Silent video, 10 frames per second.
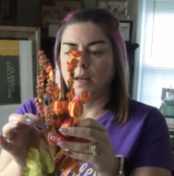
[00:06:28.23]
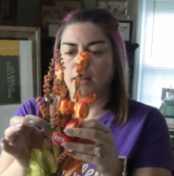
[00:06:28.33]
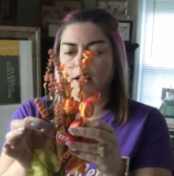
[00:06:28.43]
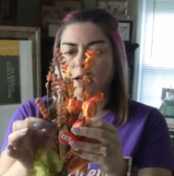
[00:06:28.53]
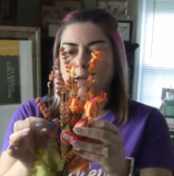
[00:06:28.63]

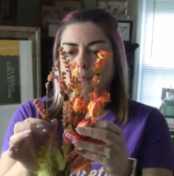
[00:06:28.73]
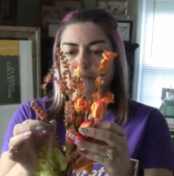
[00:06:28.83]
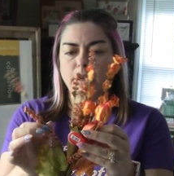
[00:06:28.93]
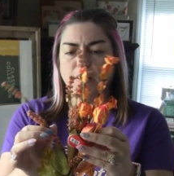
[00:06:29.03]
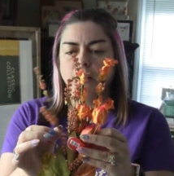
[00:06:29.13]

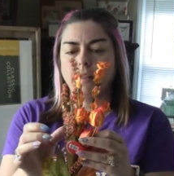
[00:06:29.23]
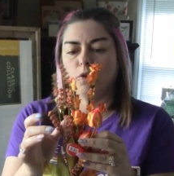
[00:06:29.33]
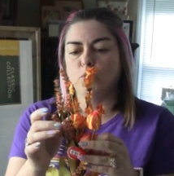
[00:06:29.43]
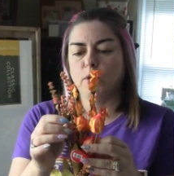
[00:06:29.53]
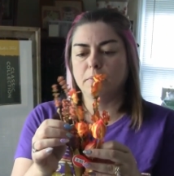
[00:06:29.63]
very like
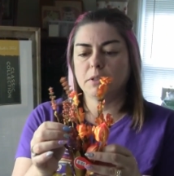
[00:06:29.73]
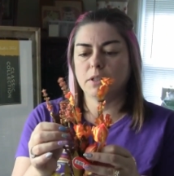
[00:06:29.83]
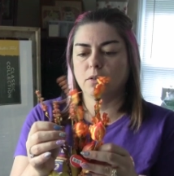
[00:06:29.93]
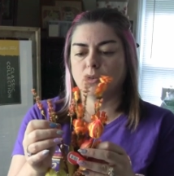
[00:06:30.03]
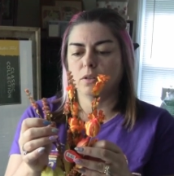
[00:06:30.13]

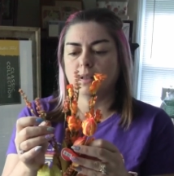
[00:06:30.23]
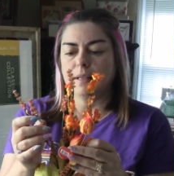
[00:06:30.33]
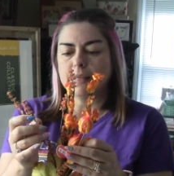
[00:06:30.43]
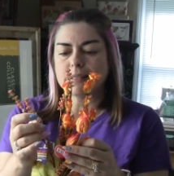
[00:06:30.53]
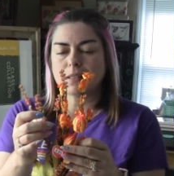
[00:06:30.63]

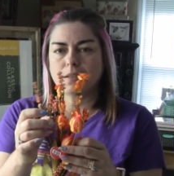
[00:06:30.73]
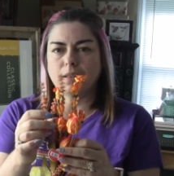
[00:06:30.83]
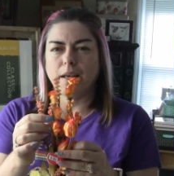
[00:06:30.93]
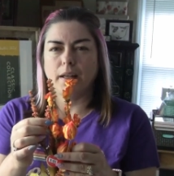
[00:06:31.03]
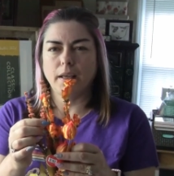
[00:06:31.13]
whimsical
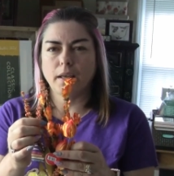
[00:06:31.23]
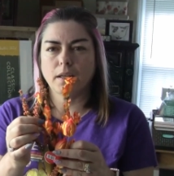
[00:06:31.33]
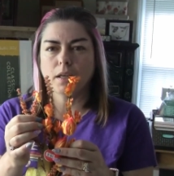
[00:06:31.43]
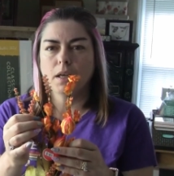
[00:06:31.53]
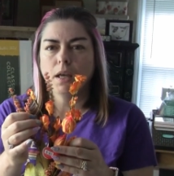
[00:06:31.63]
aesthetic